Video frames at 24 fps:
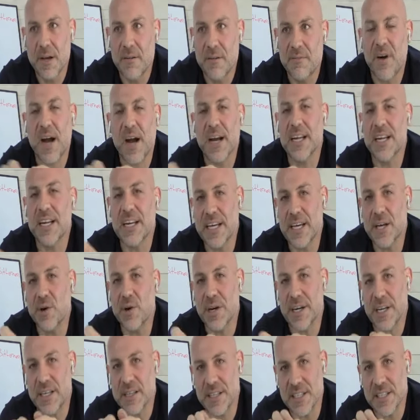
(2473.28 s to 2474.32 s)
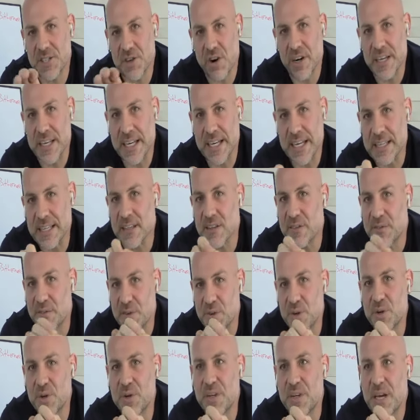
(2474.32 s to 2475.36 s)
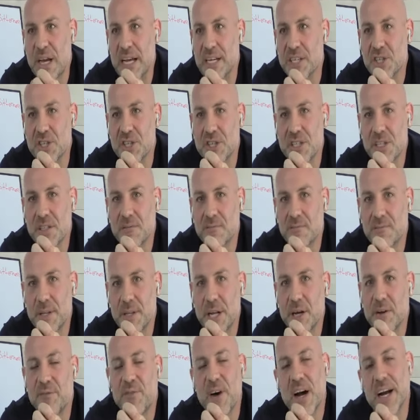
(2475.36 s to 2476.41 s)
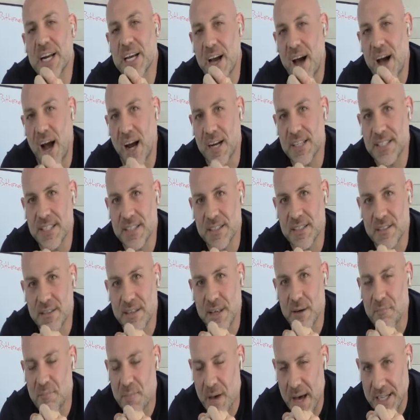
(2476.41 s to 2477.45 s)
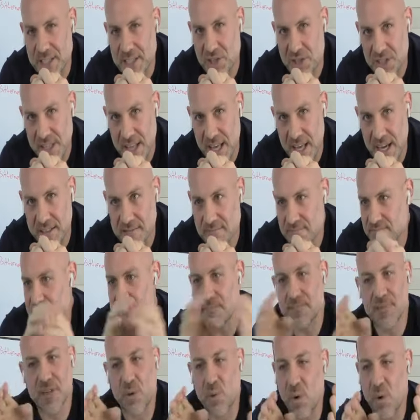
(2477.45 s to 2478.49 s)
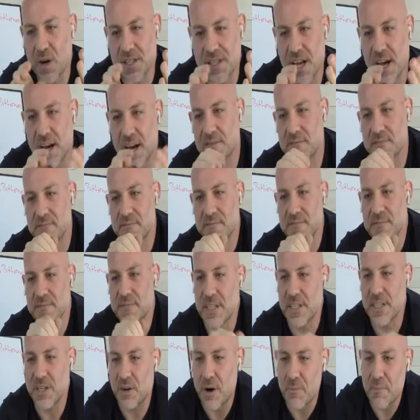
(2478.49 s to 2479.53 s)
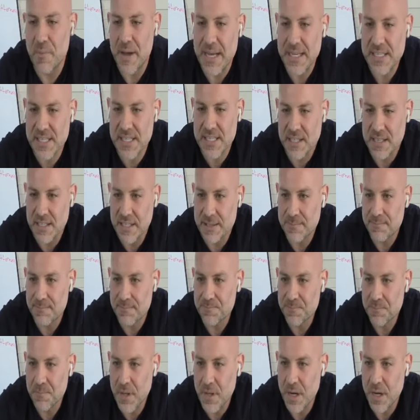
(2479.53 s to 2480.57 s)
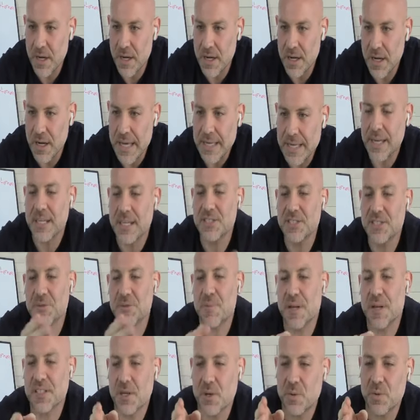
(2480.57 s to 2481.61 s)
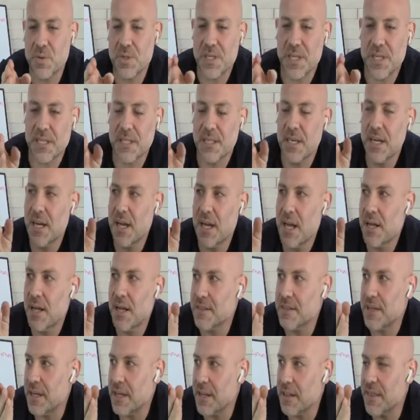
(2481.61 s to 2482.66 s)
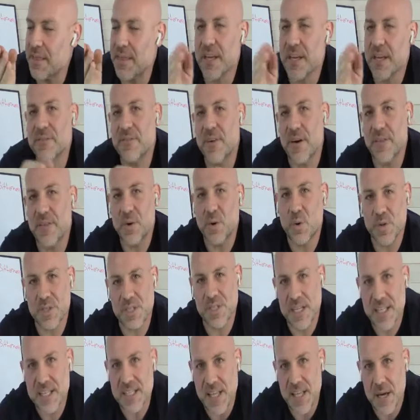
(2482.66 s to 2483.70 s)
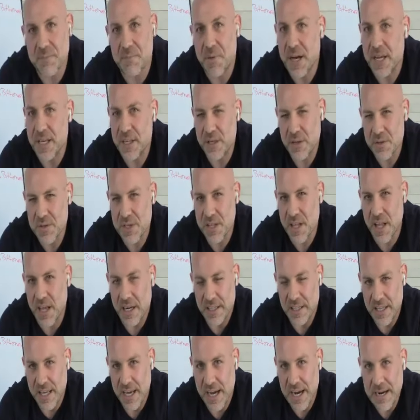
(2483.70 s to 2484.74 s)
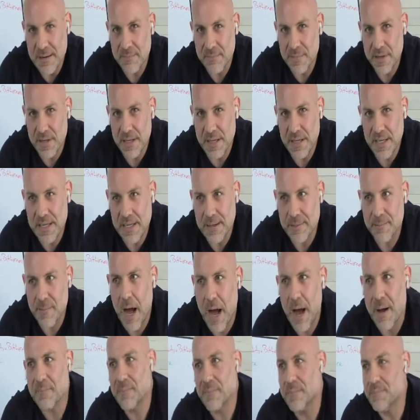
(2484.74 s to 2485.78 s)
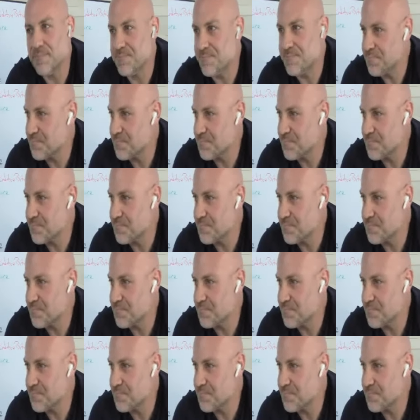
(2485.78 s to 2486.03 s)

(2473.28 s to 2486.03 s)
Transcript: find an ingredient that's already in the food and just, find a cocktail that matches that. Works out, amazingly. And not just Mexican cuisine. Think of other cuisines that might use a lot of lime. I'm